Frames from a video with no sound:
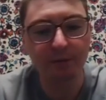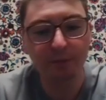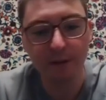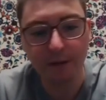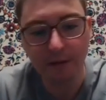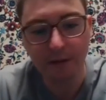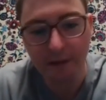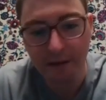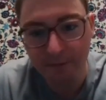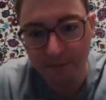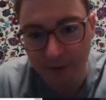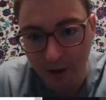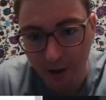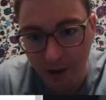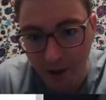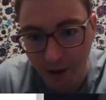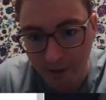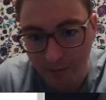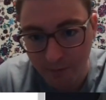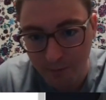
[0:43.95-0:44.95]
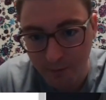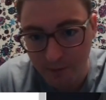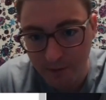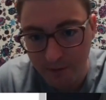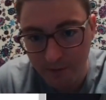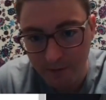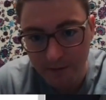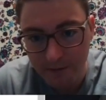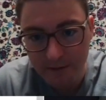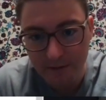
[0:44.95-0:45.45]
we left off with
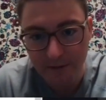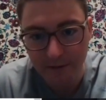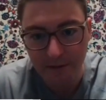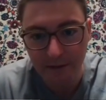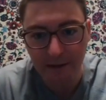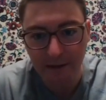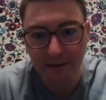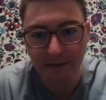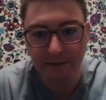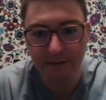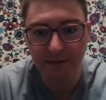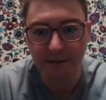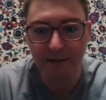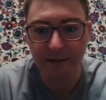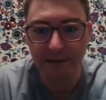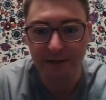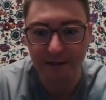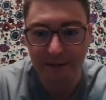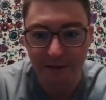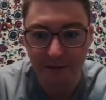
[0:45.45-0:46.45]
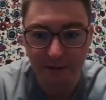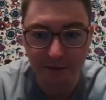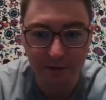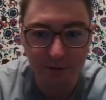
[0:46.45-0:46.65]
this 1996